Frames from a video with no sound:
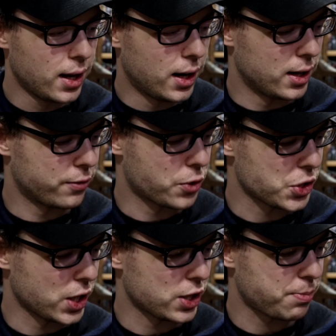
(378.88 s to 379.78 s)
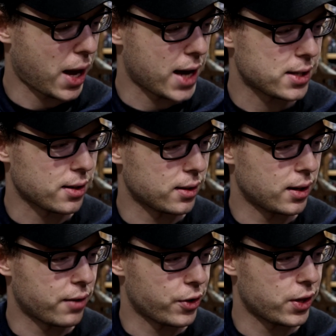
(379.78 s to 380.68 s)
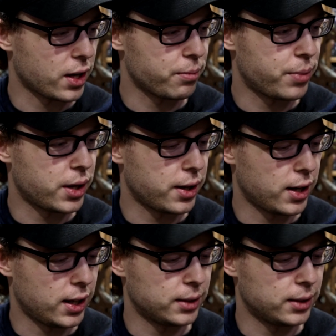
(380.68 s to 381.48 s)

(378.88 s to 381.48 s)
unfortunately I just passed on everything. But